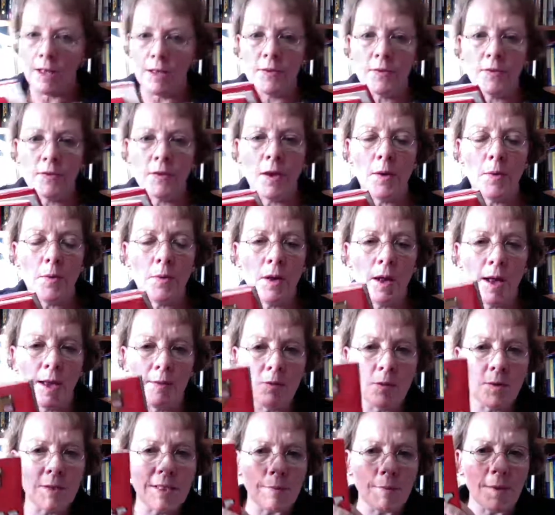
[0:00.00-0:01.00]
So
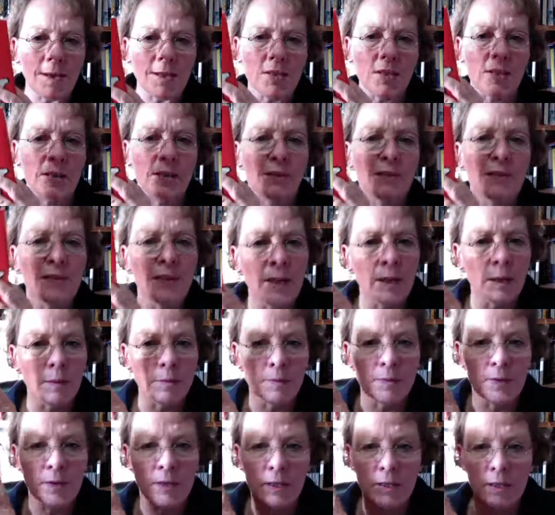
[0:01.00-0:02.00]
I've already mentioned the
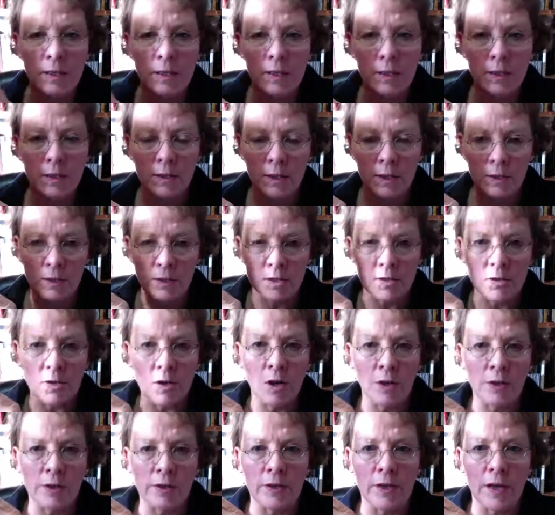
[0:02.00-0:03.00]
film that's
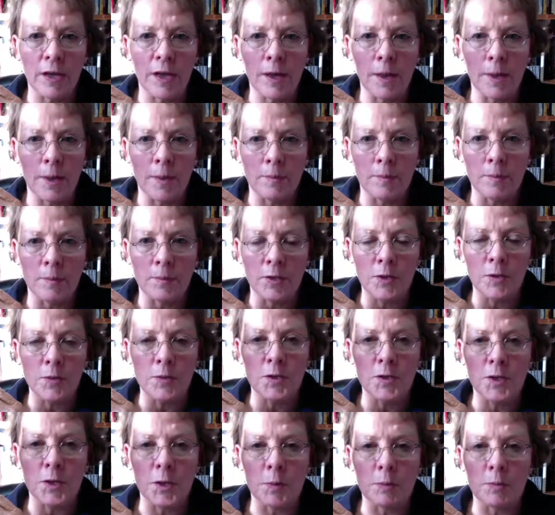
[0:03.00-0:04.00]
on
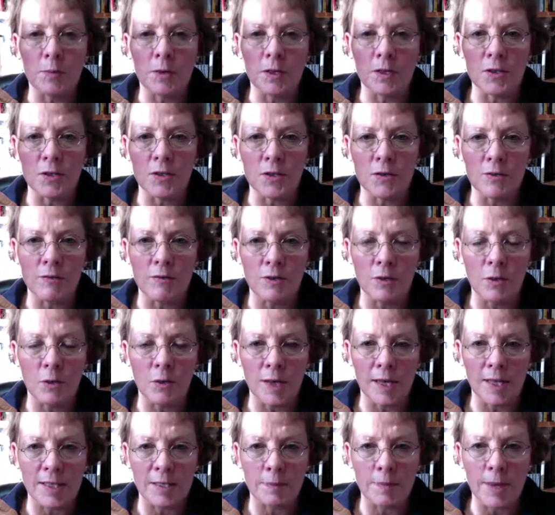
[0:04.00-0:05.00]
YouTube that
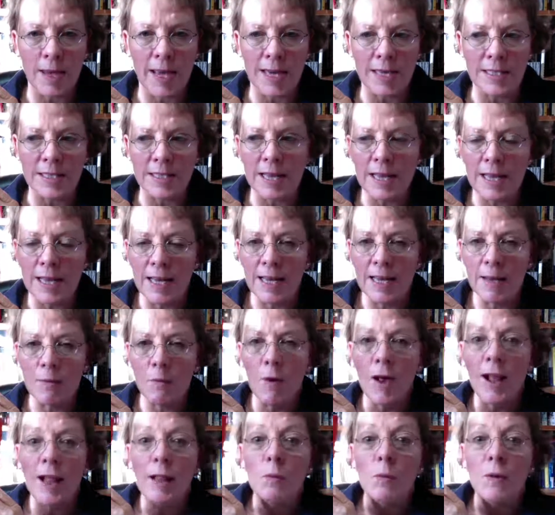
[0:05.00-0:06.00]
Laura has made.
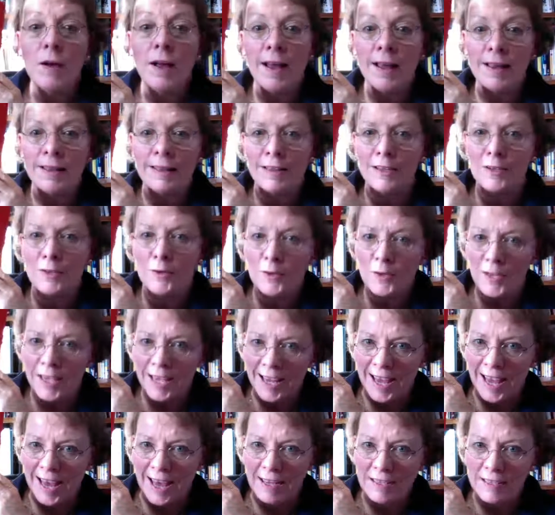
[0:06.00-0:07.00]
Well worth
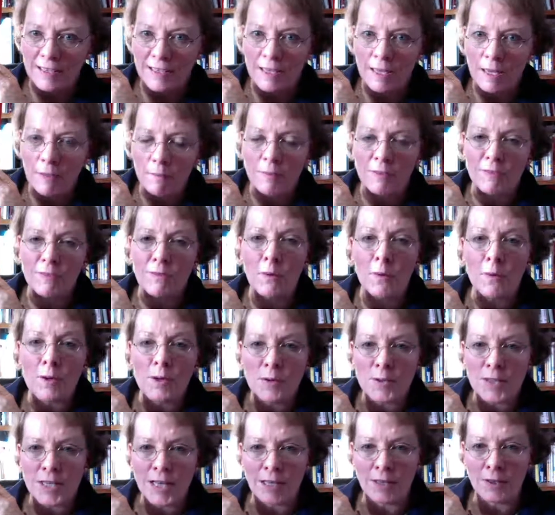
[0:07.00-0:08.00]
looking at before
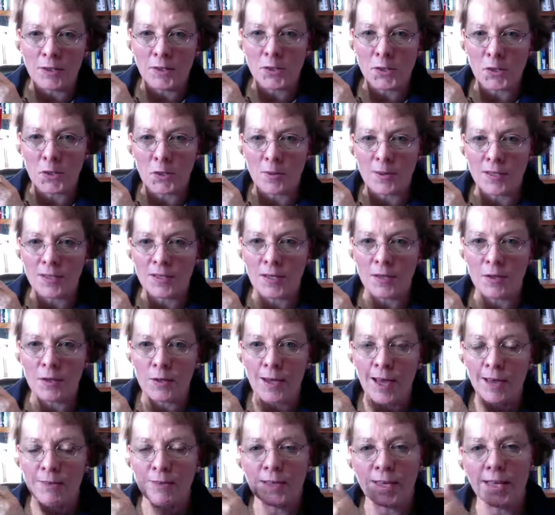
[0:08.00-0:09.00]
you tell the story, so that
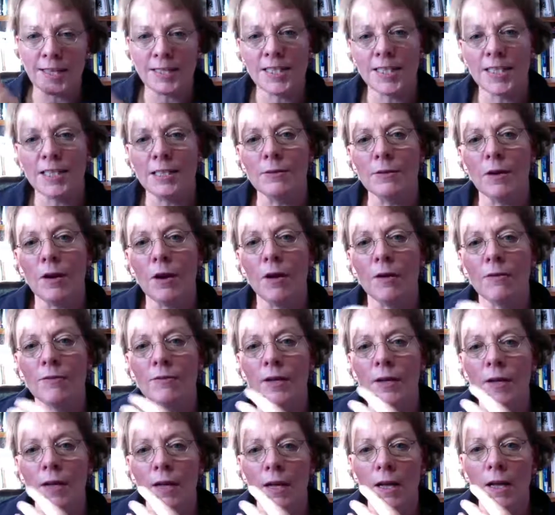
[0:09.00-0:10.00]
you have an idea of
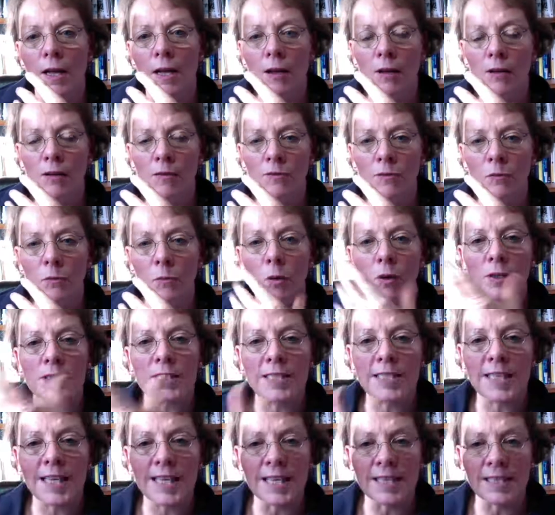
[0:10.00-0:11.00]
what
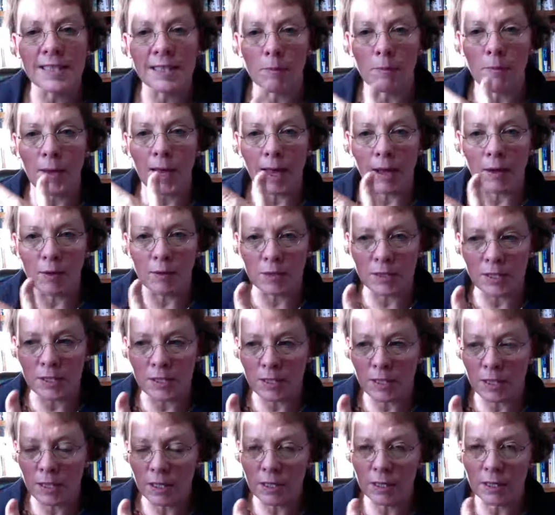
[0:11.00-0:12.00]
it is
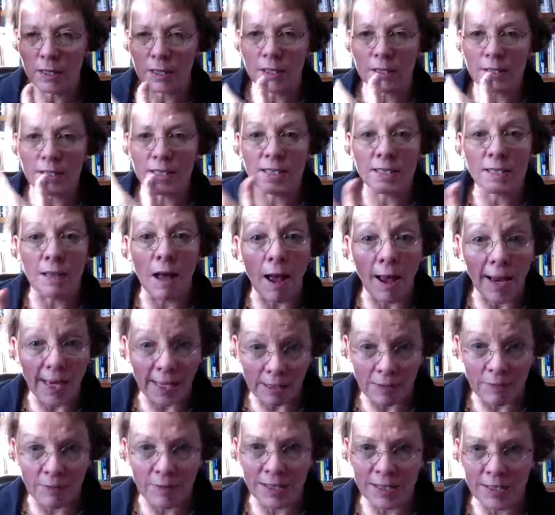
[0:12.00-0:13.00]
about the
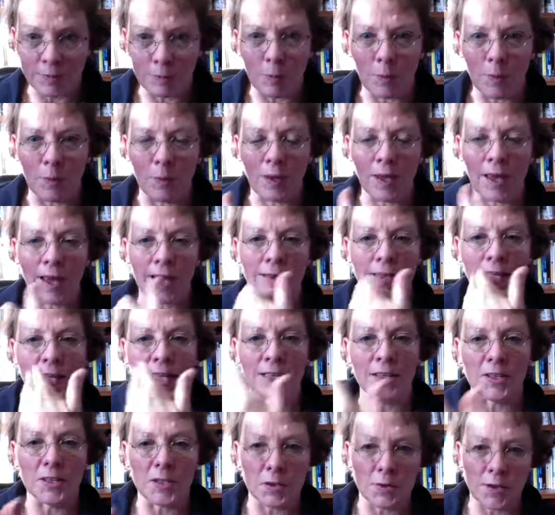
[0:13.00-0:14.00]
design of this book and the
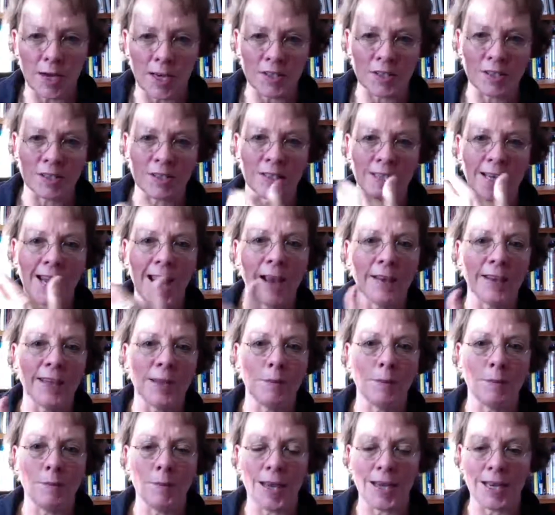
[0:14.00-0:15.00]
illustrations and how
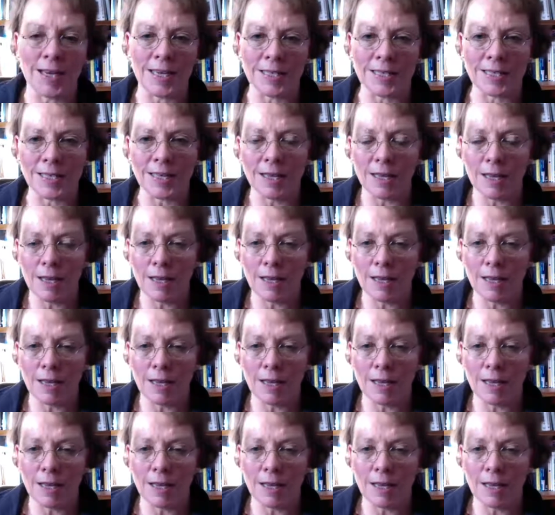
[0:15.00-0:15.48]
they were made,